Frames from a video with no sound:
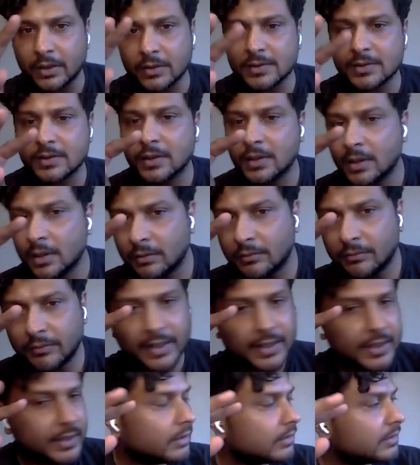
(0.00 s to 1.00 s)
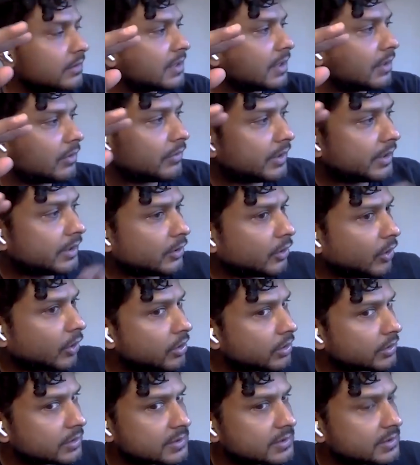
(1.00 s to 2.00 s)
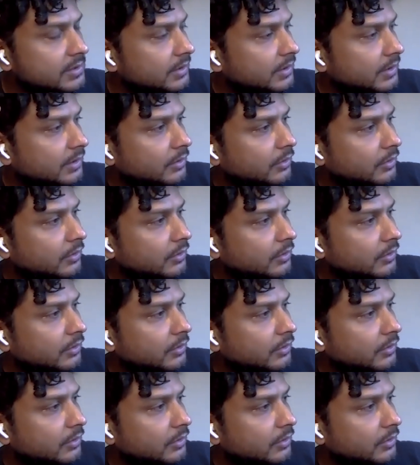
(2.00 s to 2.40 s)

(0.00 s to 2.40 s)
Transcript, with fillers: because when he turns around and talks,